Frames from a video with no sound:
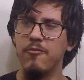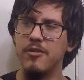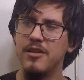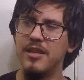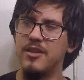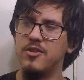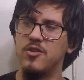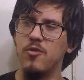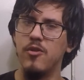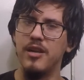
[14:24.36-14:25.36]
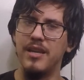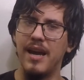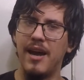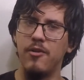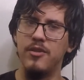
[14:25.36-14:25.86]
I really
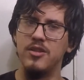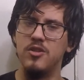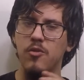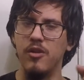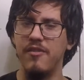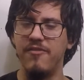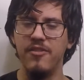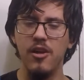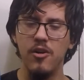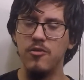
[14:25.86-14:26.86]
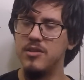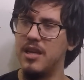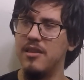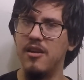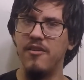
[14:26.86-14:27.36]
enjoyed how this story
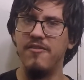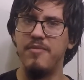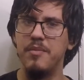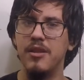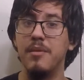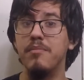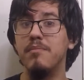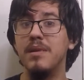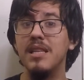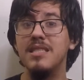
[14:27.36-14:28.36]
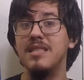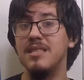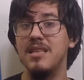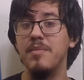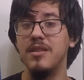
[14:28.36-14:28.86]
flows. I love people like
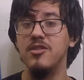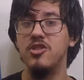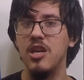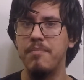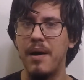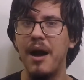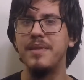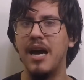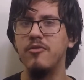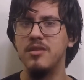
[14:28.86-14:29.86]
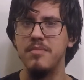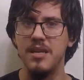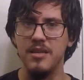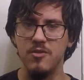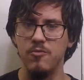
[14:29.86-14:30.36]
Millicent Simmons. She popped out
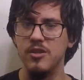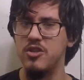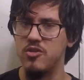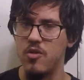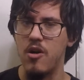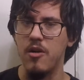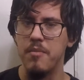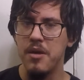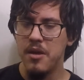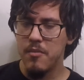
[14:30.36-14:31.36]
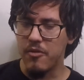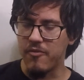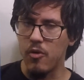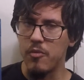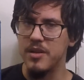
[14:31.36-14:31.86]
to me as a really strong
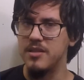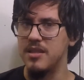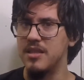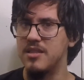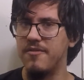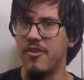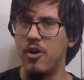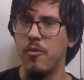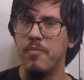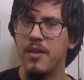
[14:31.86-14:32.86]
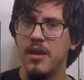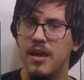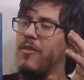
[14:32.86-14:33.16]
performance in this film.